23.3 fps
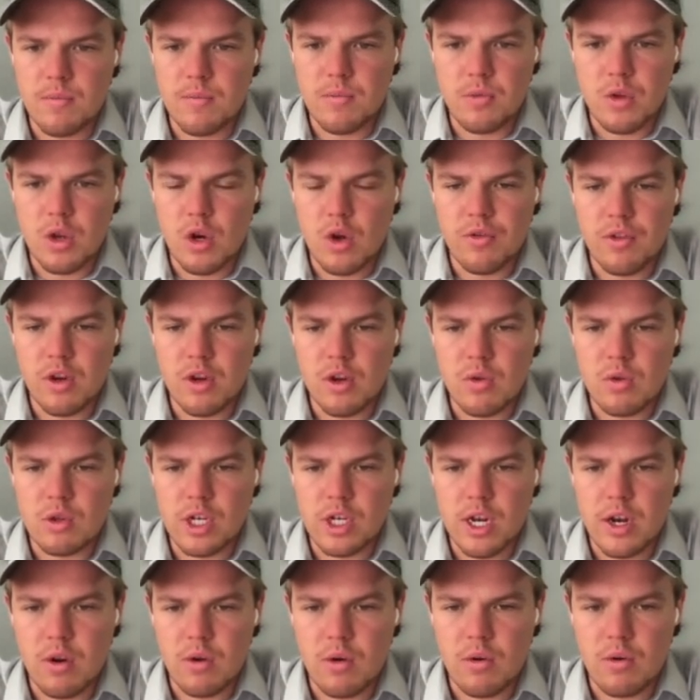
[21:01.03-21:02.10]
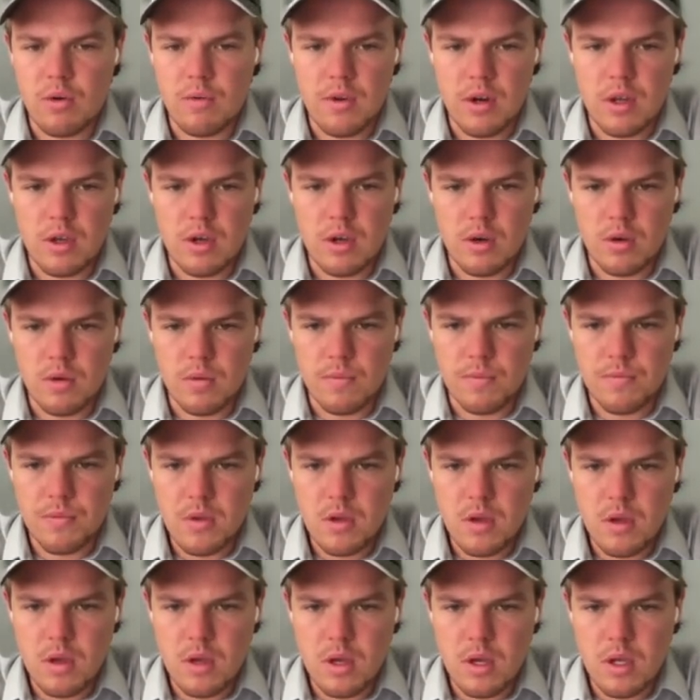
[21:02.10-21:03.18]
you know, the new channel video.
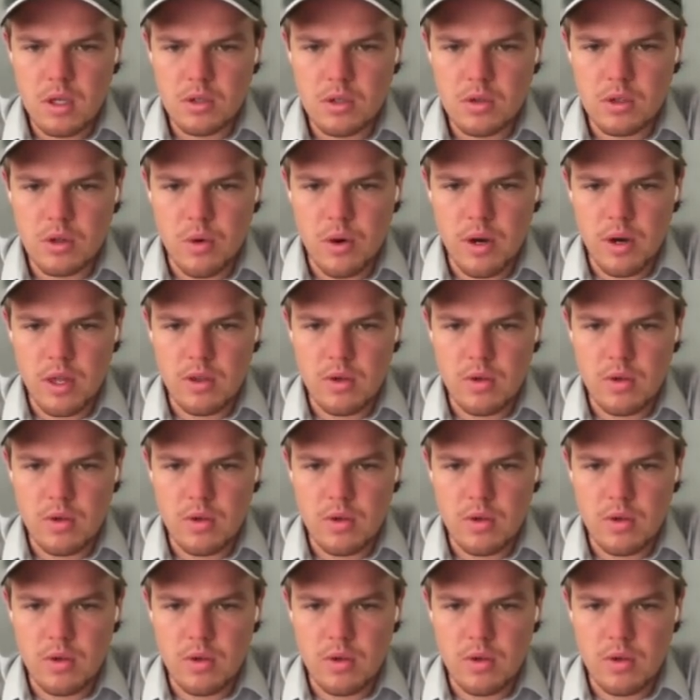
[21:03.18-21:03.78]
So let's go ahead and do